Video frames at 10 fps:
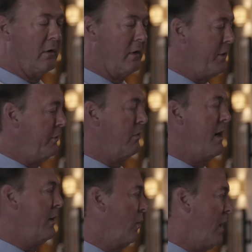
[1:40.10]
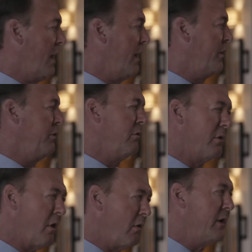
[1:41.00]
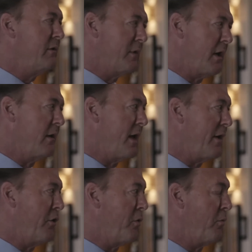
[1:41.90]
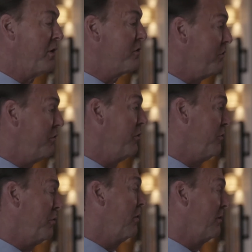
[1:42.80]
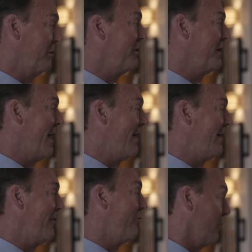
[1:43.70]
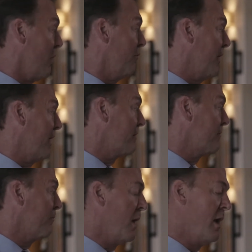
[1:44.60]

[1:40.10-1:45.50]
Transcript: I knew right away, and you had already done a lot of homework, so you knew you were a good candidate for Coflex. Right.